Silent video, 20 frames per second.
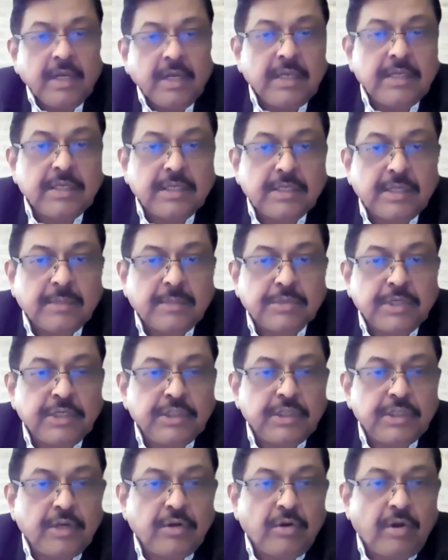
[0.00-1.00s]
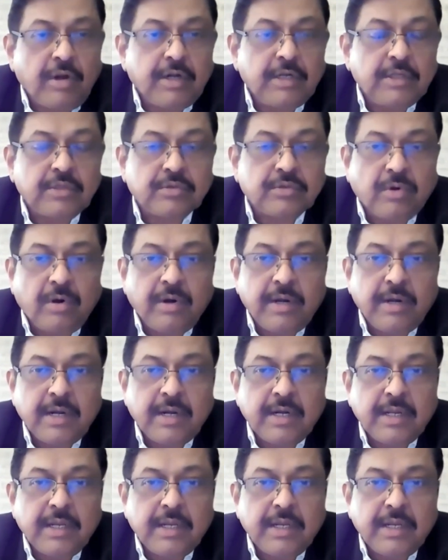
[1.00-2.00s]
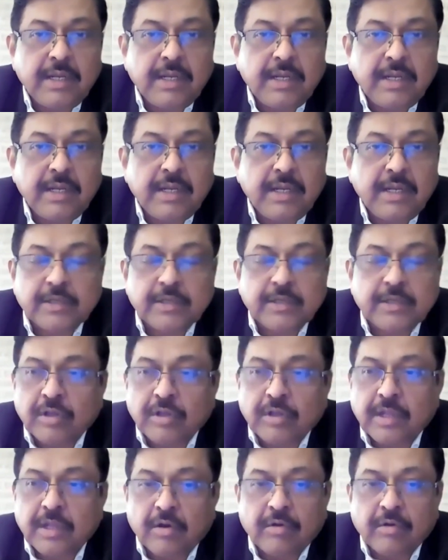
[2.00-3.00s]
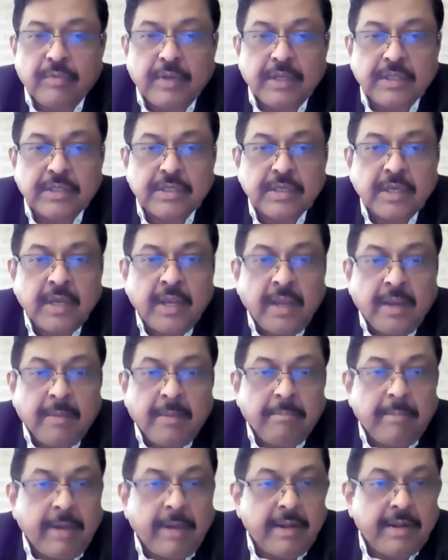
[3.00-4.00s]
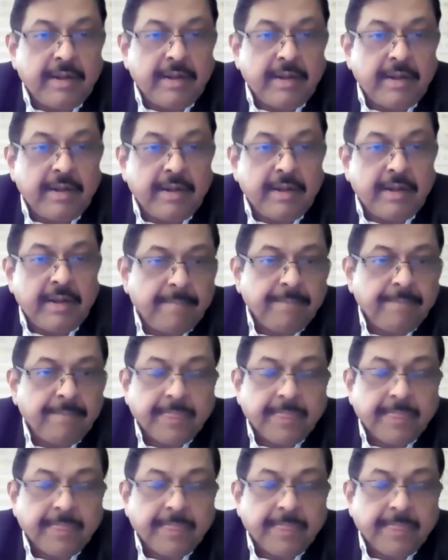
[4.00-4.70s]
there is a substantial law, it is called, and the case laws are always mandated.